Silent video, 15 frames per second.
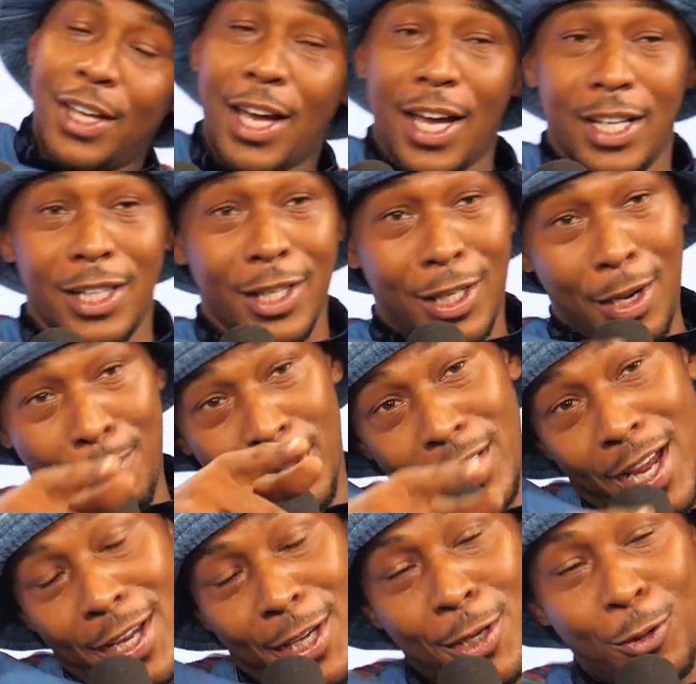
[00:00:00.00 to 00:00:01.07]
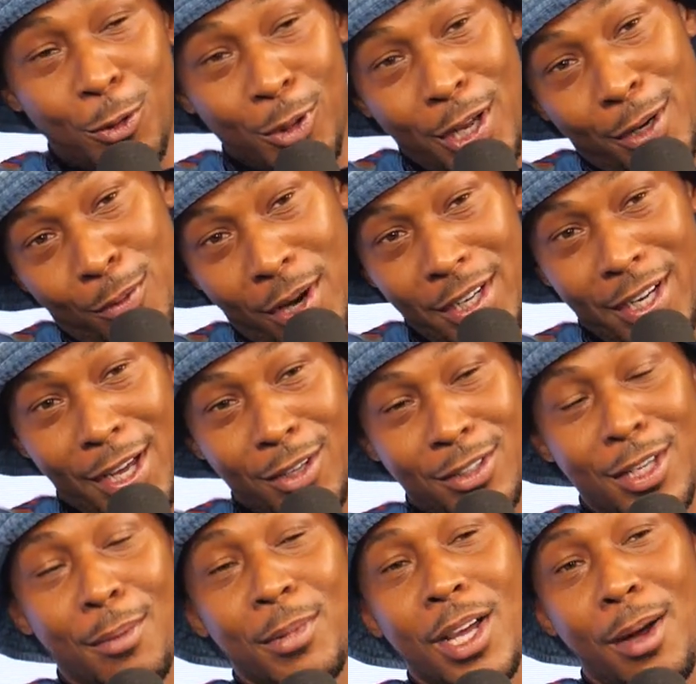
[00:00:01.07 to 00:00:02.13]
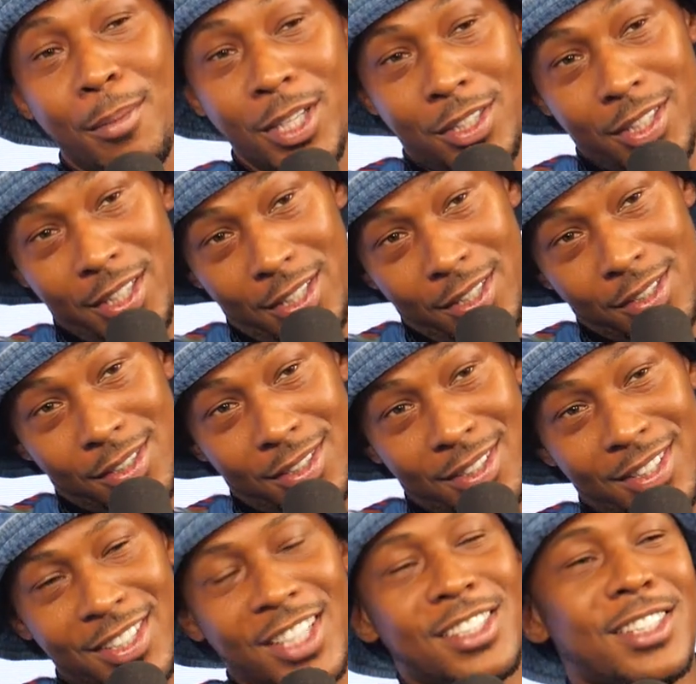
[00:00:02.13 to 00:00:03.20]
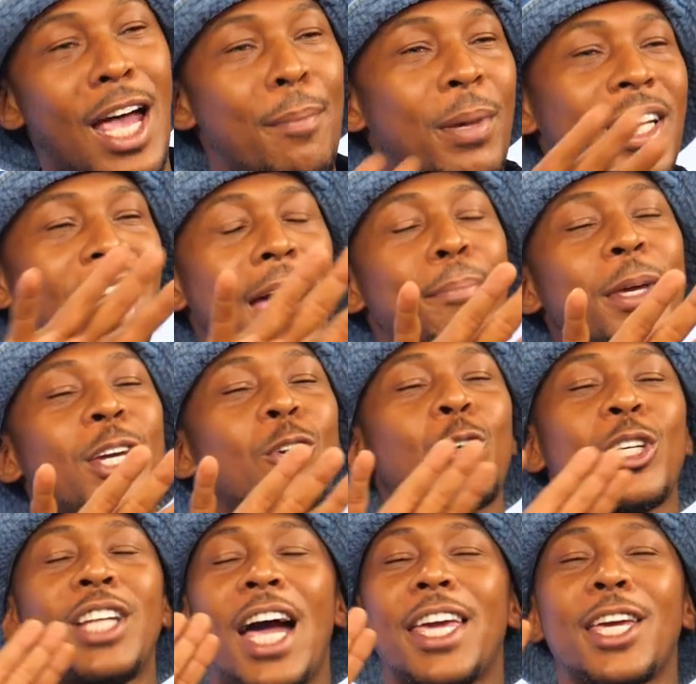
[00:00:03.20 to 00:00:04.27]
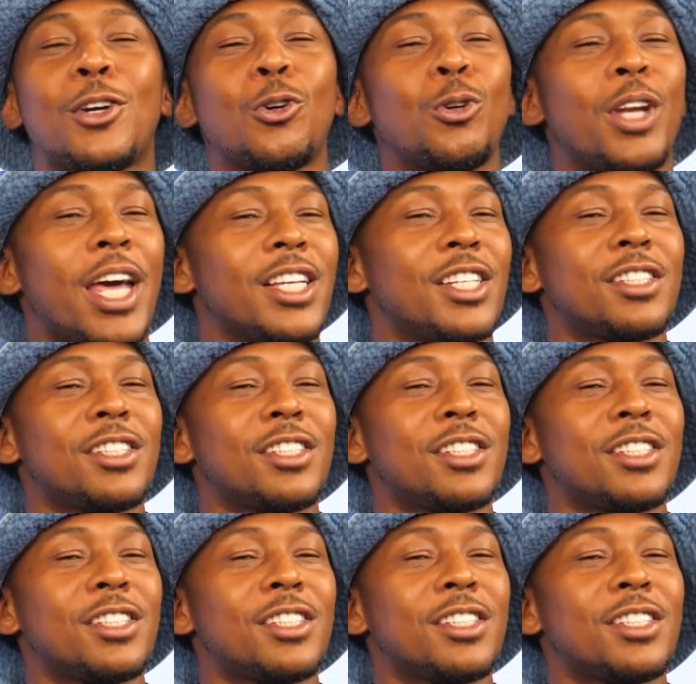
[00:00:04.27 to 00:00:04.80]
Hey, look up a Nike crew neck right now. Tell me how much it is. Just type in Nike crew neck.